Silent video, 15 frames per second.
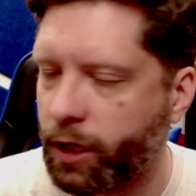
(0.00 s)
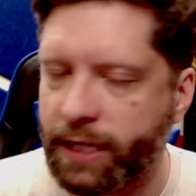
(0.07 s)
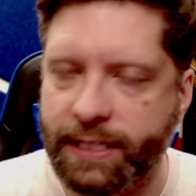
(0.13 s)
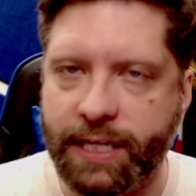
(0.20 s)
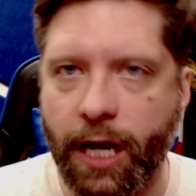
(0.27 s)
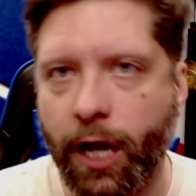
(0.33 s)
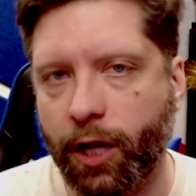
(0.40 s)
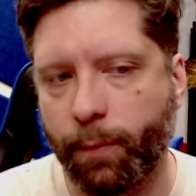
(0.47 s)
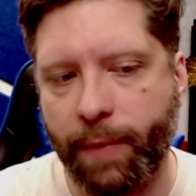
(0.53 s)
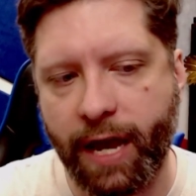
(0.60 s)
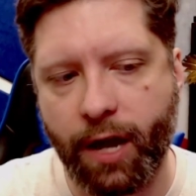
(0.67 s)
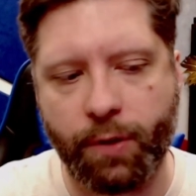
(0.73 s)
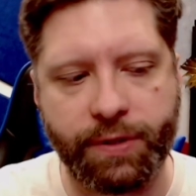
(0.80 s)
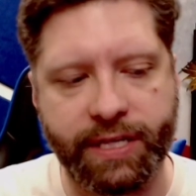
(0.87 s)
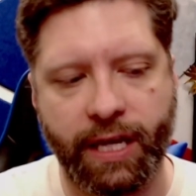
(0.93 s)
to talk
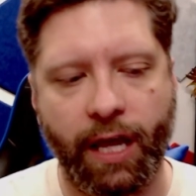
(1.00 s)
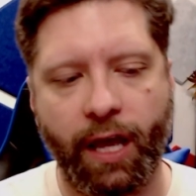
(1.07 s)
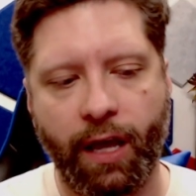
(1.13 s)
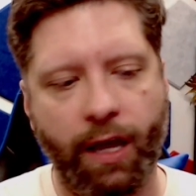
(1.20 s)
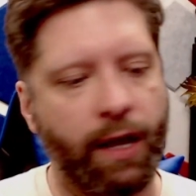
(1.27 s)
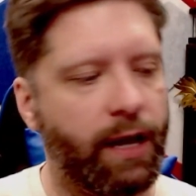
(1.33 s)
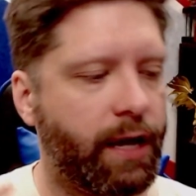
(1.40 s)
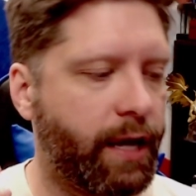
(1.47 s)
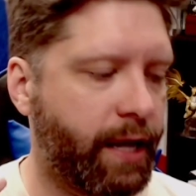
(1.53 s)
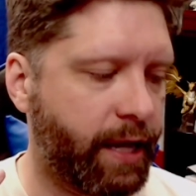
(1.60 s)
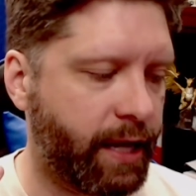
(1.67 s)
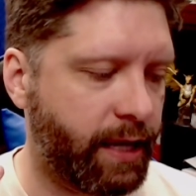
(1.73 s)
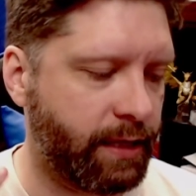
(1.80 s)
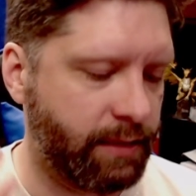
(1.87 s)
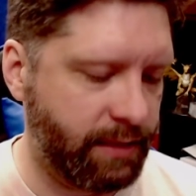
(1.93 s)
about
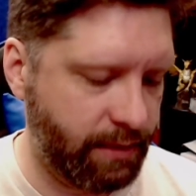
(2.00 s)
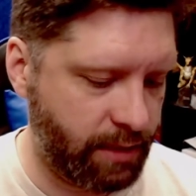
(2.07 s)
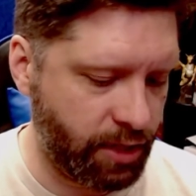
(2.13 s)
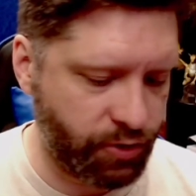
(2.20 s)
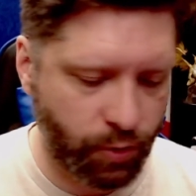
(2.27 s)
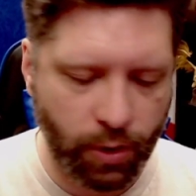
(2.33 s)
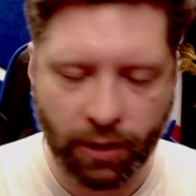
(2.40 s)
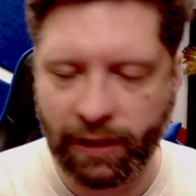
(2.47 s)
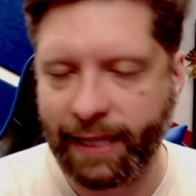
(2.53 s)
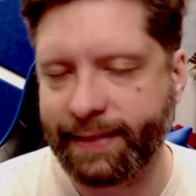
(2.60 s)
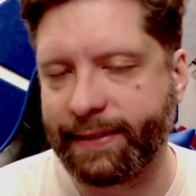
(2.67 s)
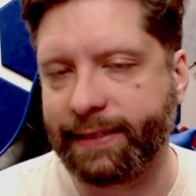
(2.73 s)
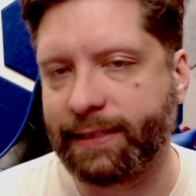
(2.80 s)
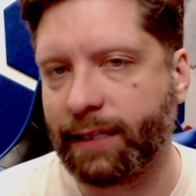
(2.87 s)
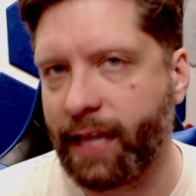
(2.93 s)
Dungeon Crawl
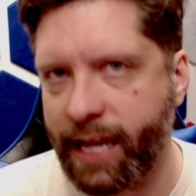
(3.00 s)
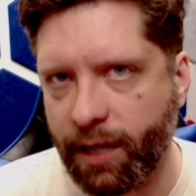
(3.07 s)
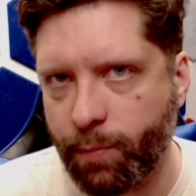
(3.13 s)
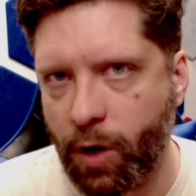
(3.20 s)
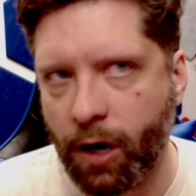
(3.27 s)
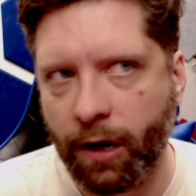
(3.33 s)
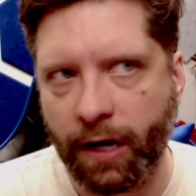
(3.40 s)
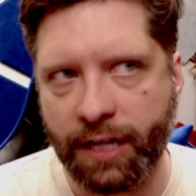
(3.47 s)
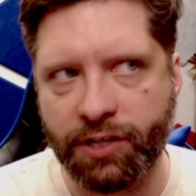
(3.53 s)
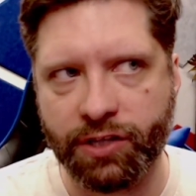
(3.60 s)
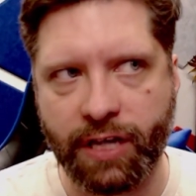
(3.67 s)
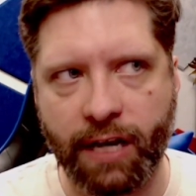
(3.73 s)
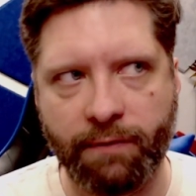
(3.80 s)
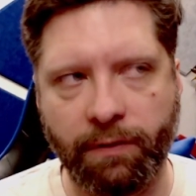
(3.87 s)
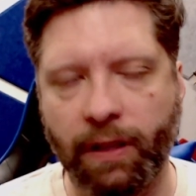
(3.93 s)
Classics Lankhmar and
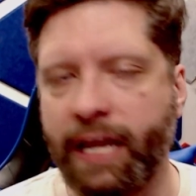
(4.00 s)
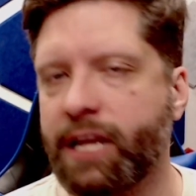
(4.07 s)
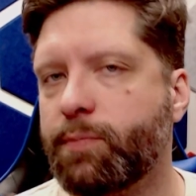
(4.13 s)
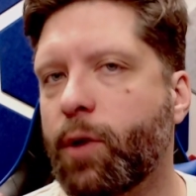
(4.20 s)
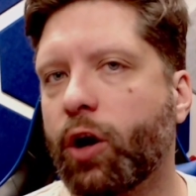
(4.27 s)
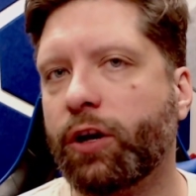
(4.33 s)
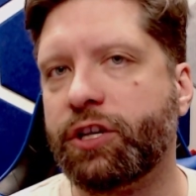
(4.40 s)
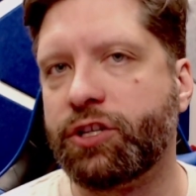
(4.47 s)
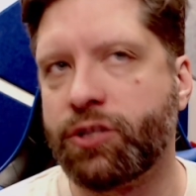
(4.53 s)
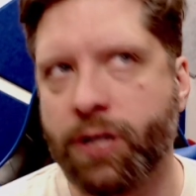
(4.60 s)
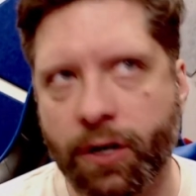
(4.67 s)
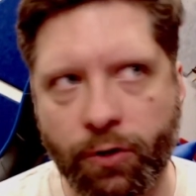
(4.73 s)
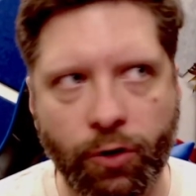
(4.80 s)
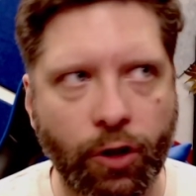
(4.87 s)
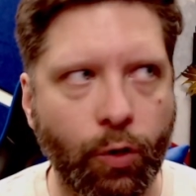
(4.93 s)
just kind of Lankhmar in
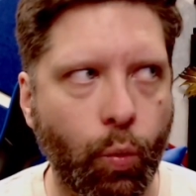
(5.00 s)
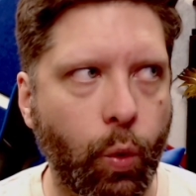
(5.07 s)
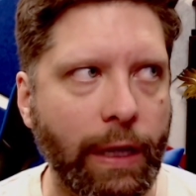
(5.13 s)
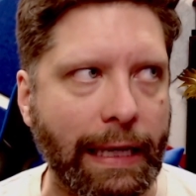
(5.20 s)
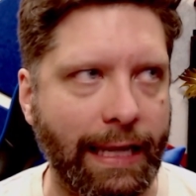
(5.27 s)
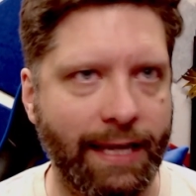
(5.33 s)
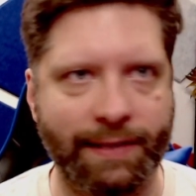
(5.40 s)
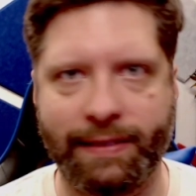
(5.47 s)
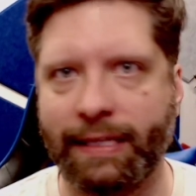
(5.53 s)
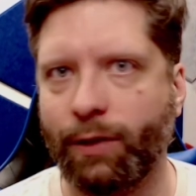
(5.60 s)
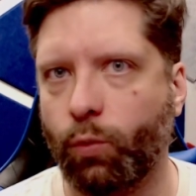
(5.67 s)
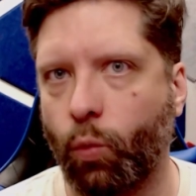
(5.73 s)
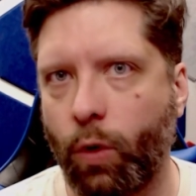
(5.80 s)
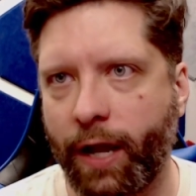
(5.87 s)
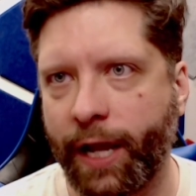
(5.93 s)
general. What is
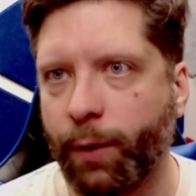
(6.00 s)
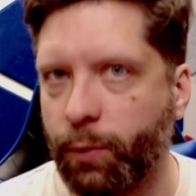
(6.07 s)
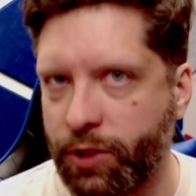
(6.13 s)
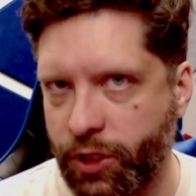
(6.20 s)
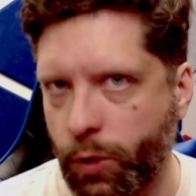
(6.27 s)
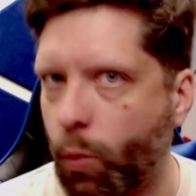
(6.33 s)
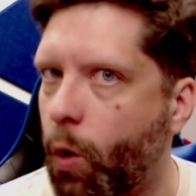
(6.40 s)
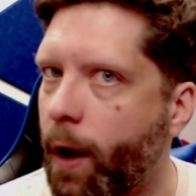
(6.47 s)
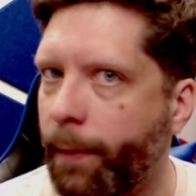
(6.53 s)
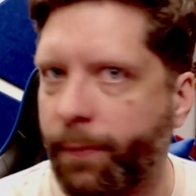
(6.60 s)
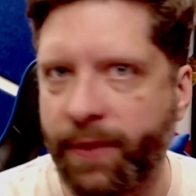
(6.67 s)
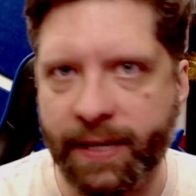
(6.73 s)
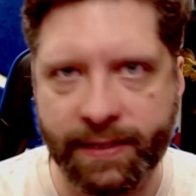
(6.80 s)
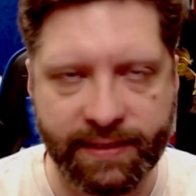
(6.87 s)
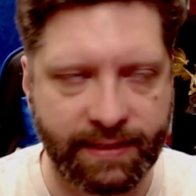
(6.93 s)
it? Why would you
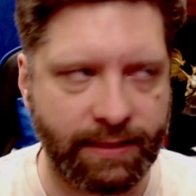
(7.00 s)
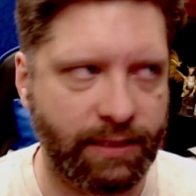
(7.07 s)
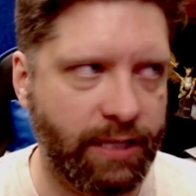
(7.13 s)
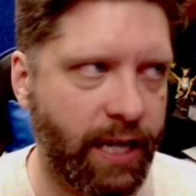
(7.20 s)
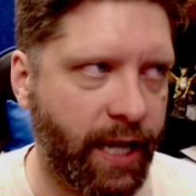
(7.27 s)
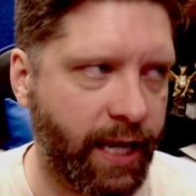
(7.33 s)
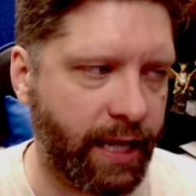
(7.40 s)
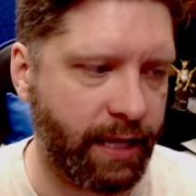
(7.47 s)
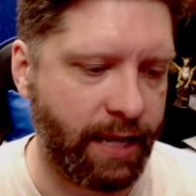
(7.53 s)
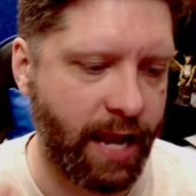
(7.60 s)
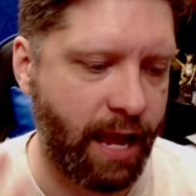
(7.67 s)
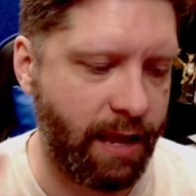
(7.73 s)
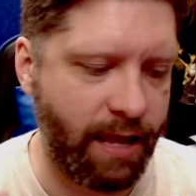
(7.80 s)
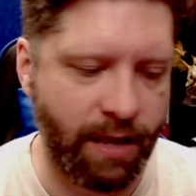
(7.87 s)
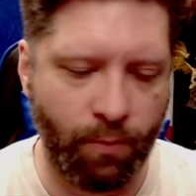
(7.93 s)
want this?
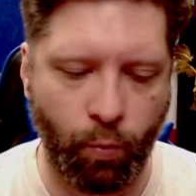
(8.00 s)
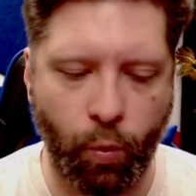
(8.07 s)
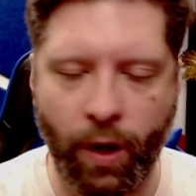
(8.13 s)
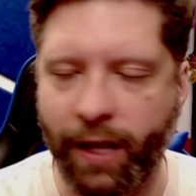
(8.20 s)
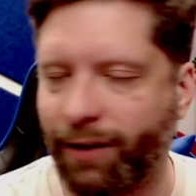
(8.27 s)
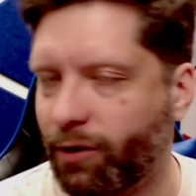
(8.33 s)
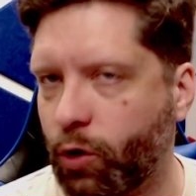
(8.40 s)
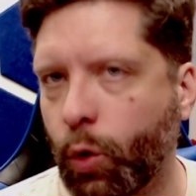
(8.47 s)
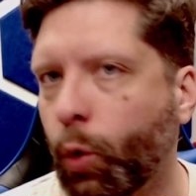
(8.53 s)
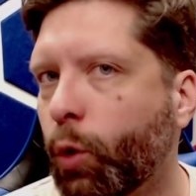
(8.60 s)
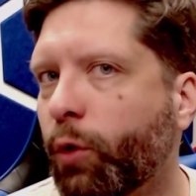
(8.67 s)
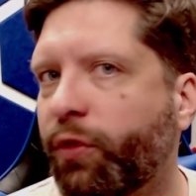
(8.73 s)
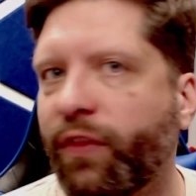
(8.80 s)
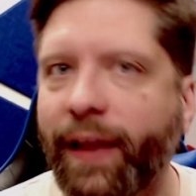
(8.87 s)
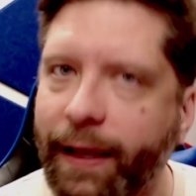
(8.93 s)
And what
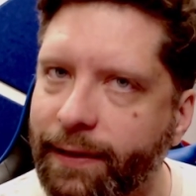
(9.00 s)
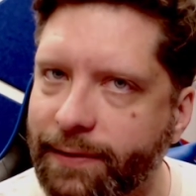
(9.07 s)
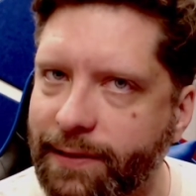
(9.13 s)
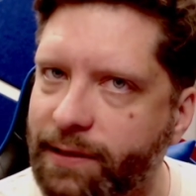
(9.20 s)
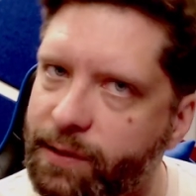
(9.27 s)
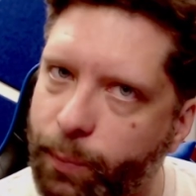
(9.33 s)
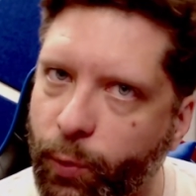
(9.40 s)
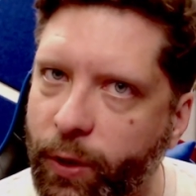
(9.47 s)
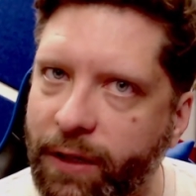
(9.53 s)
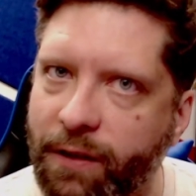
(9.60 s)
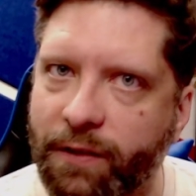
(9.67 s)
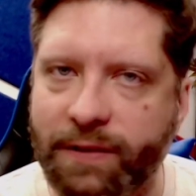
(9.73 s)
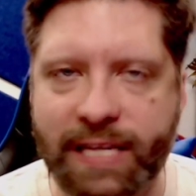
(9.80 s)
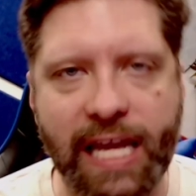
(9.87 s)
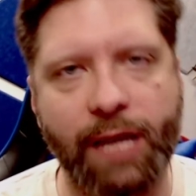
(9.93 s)
cool things does it bring
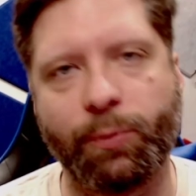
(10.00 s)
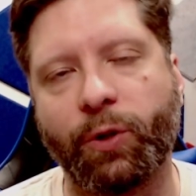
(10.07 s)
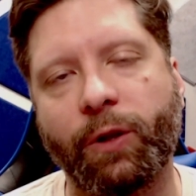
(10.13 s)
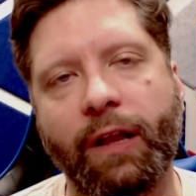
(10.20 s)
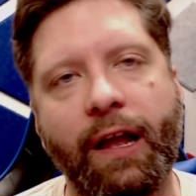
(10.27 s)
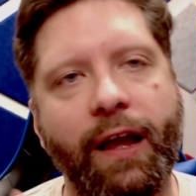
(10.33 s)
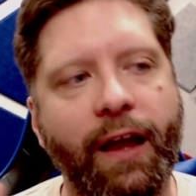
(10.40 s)
to the table?